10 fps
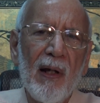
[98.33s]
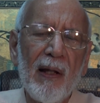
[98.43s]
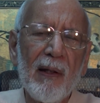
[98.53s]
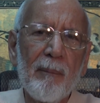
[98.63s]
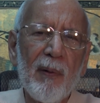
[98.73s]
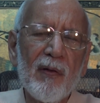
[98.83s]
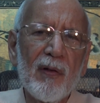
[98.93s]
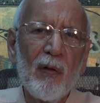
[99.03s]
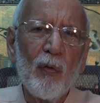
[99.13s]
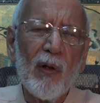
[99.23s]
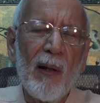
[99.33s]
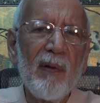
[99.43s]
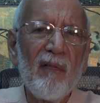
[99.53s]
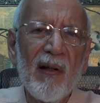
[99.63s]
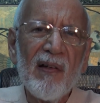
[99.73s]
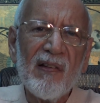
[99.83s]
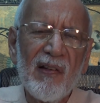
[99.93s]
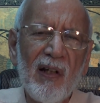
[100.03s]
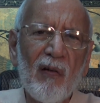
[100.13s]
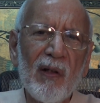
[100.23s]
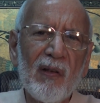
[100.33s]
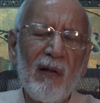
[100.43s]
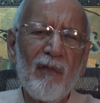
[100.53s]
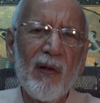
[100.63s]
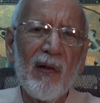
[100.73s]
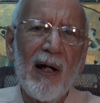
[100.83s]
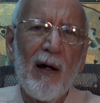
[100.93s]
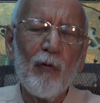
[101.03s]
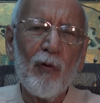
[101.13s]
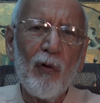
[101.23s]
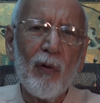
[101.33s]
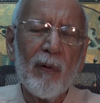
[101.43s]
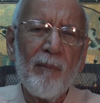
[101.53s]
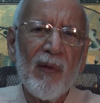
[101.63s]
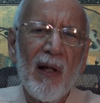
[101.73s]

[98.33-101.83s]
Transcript: and a person who can be very secretive in their outlook,